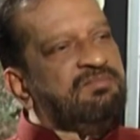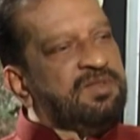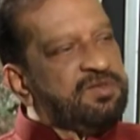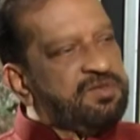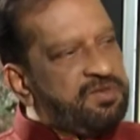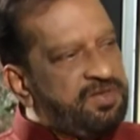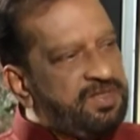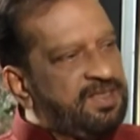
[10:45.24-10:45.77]

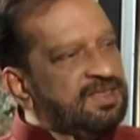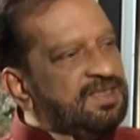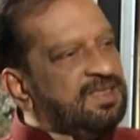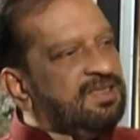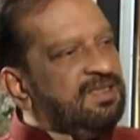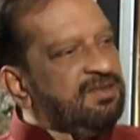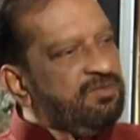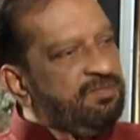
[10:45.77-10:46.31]

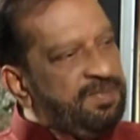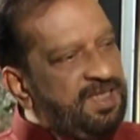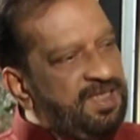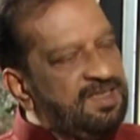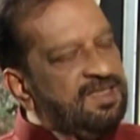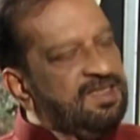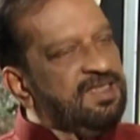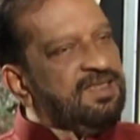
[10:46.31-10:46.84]
drawings,
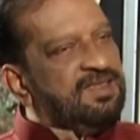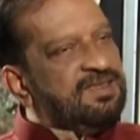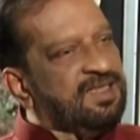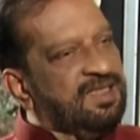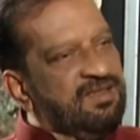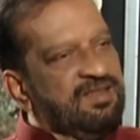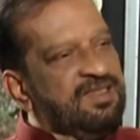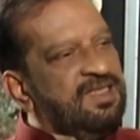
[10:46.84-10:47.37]
paintings
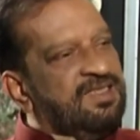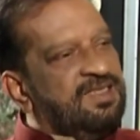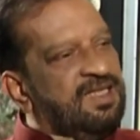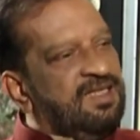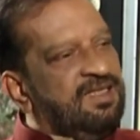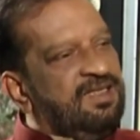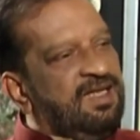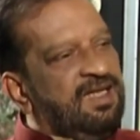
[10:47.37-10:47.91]
and things
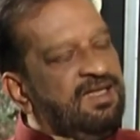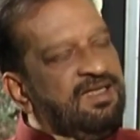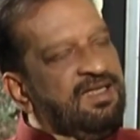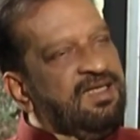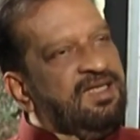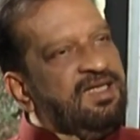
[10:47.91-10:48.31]
like that.